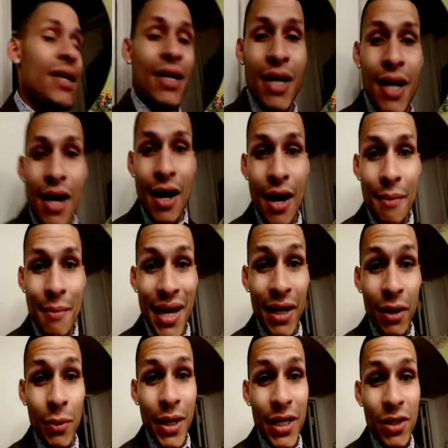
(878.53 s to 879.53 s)
Anyways,
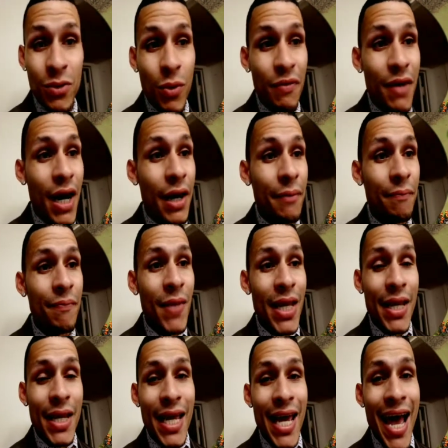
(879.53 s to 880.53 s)
we've got
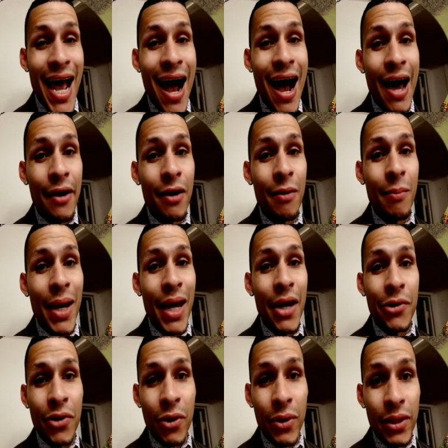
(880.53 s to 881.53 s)
Iron Man going in
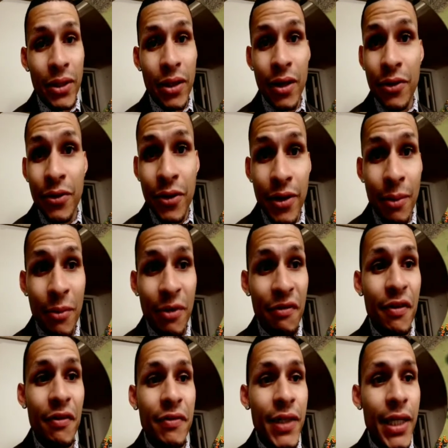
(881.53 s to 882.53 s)
on their number
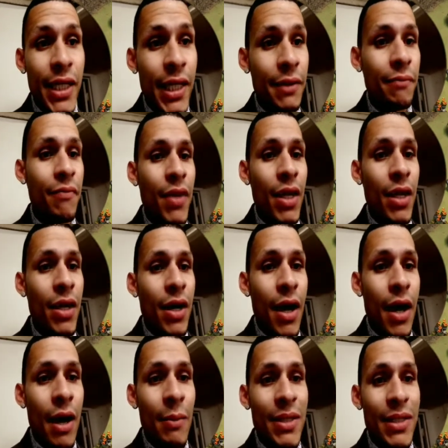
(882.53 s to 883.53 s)
15. He's
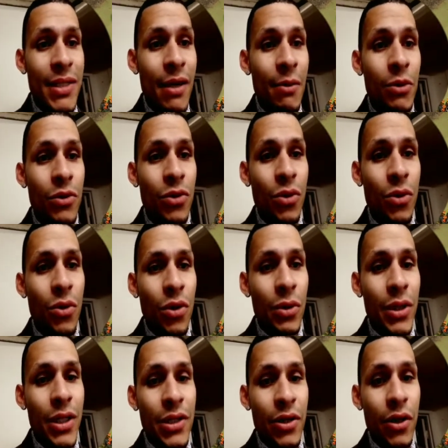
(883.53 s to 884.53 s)
able to
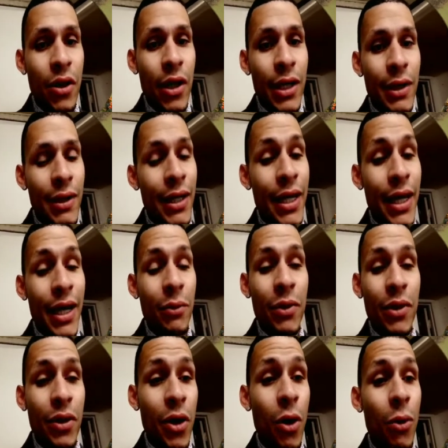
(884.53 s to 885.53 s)
3-star it again with go
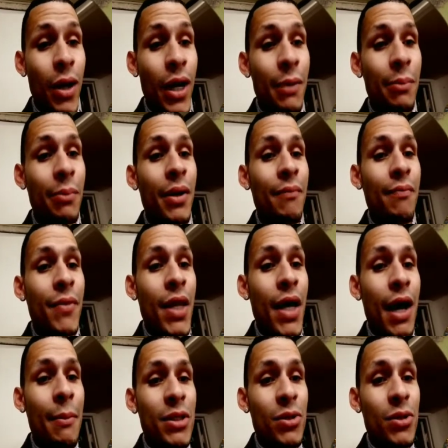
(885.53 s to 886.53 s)
wipe. As you
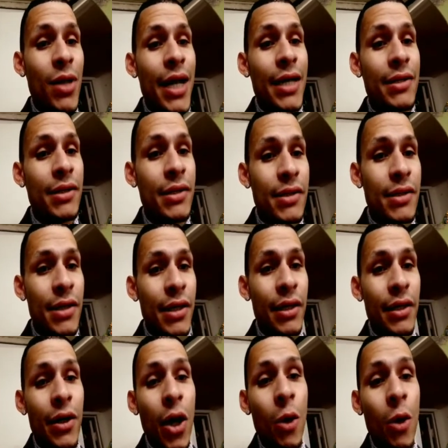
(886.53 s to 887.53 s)
guys can see, an
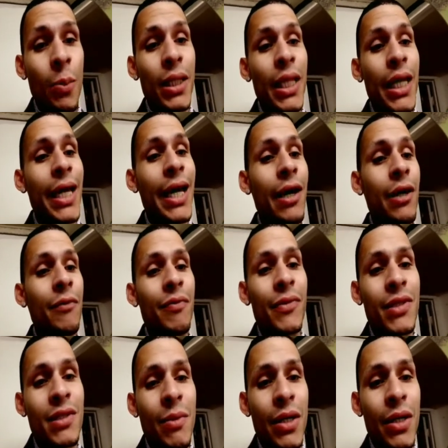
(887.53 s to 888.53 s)
open layout, somebody
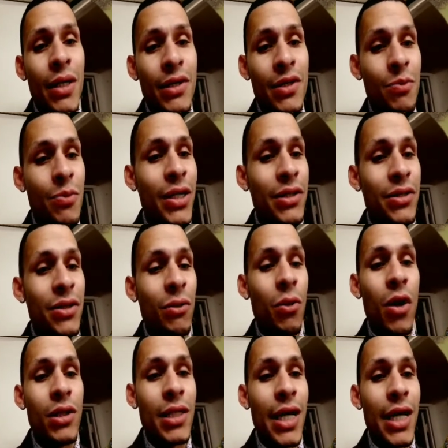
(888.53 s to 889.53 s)
spreads their walls
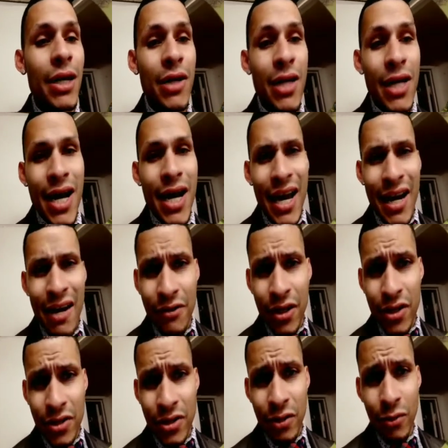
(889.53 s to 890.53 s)
out. Never understood why
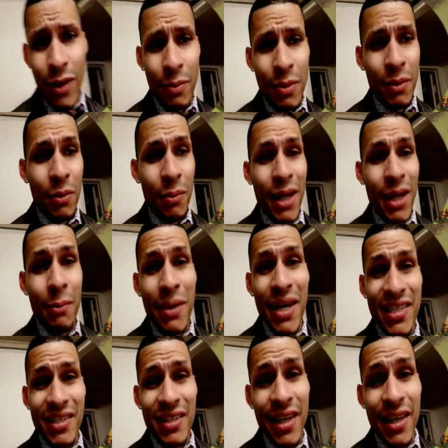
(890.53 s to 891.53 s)
people made bases like
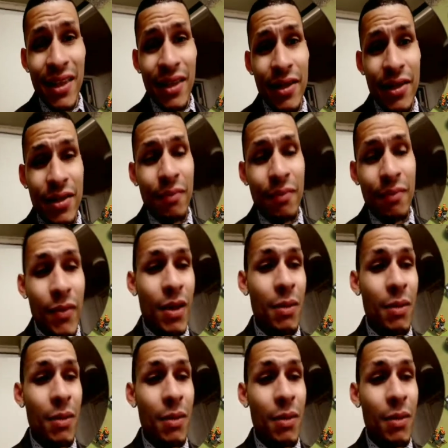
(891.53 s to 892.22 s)
this, but